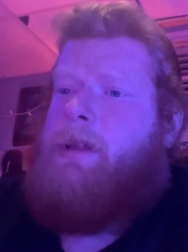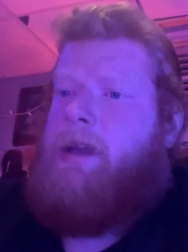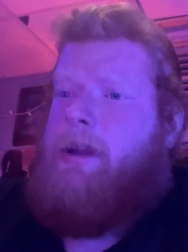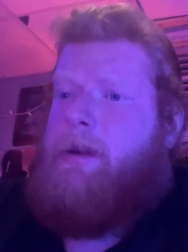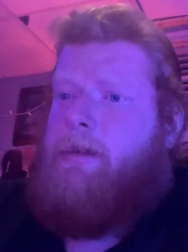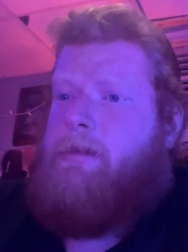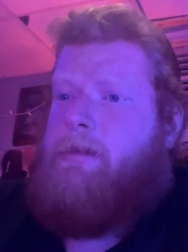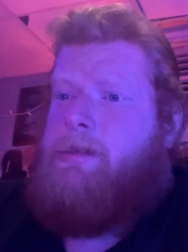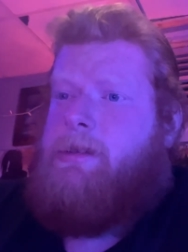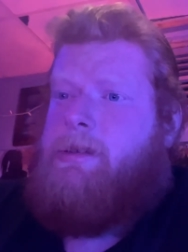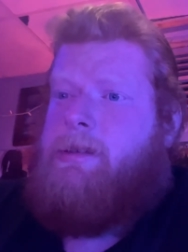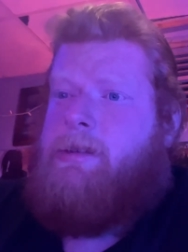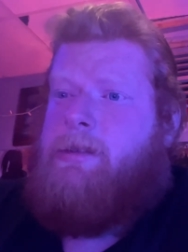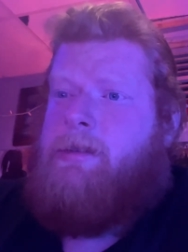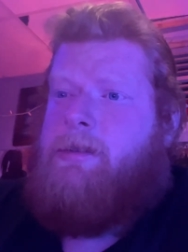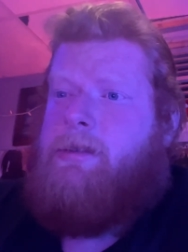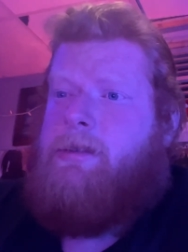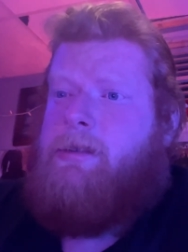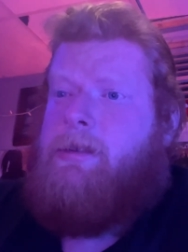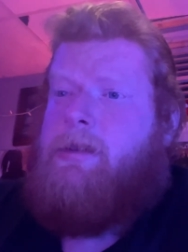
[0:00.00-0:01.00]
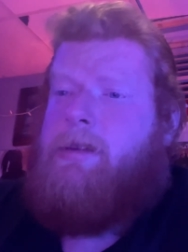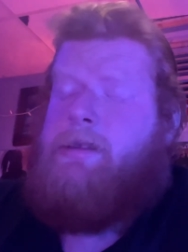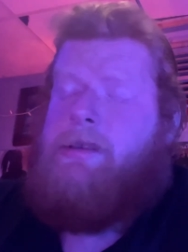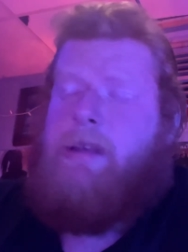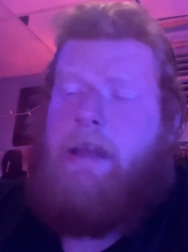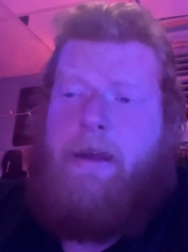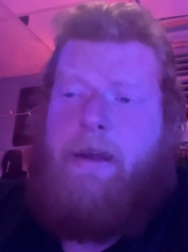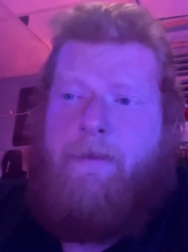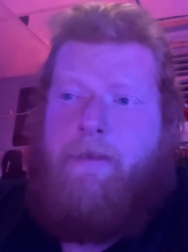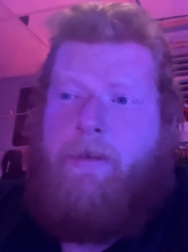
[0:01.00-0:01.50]
Harris is
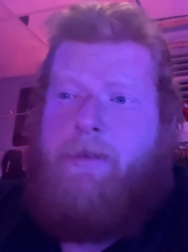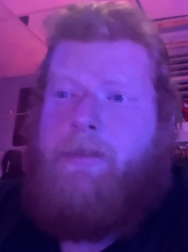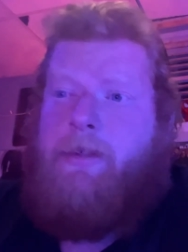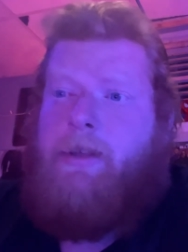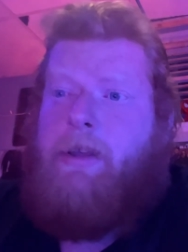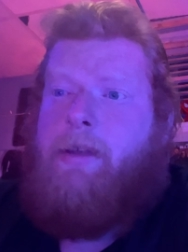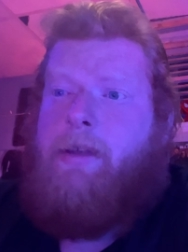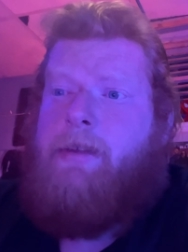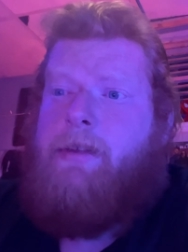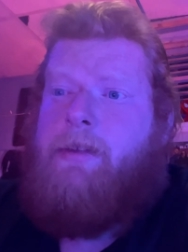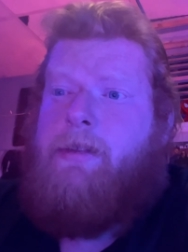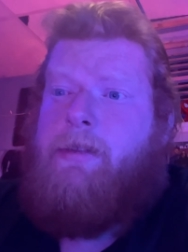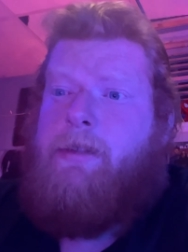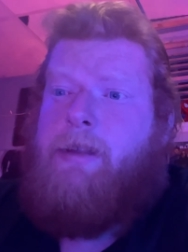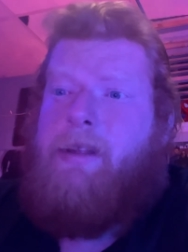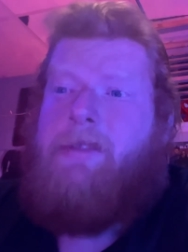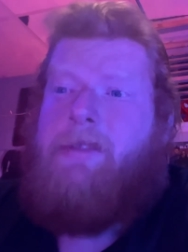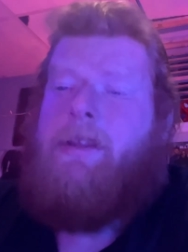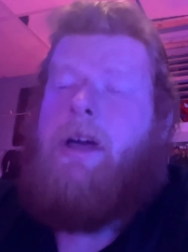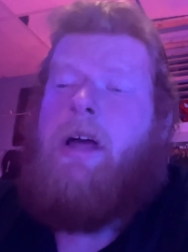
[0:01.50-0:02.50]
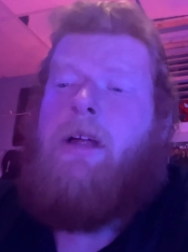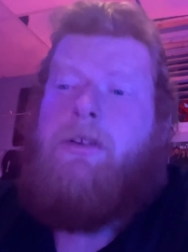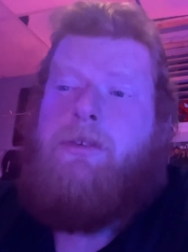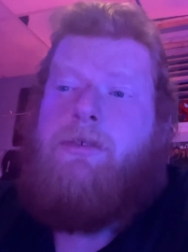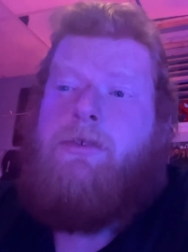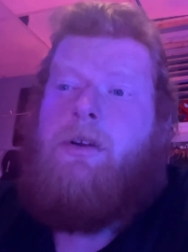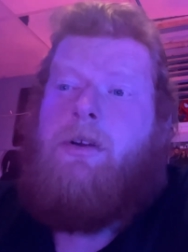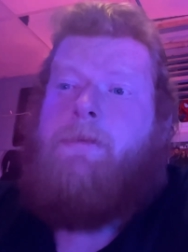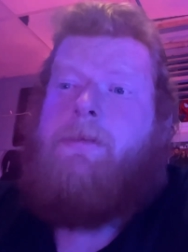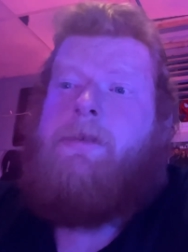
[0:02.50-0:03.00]
everything that Donald
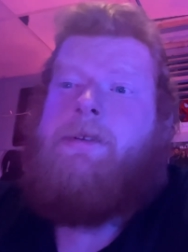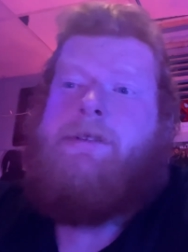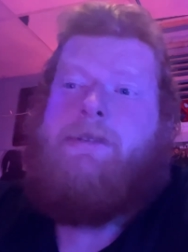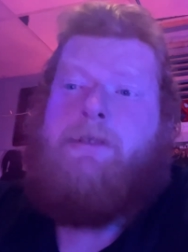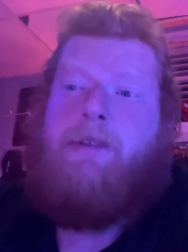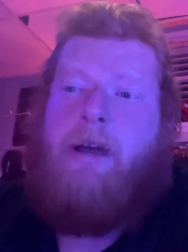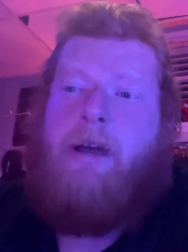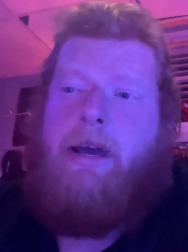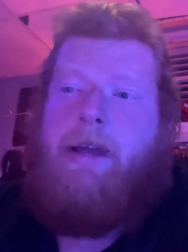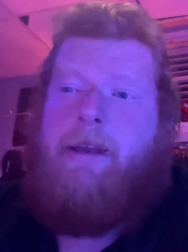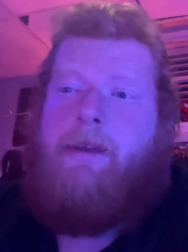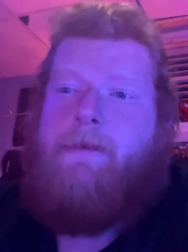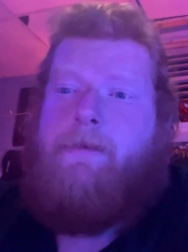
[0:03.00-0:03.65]
Trump is not.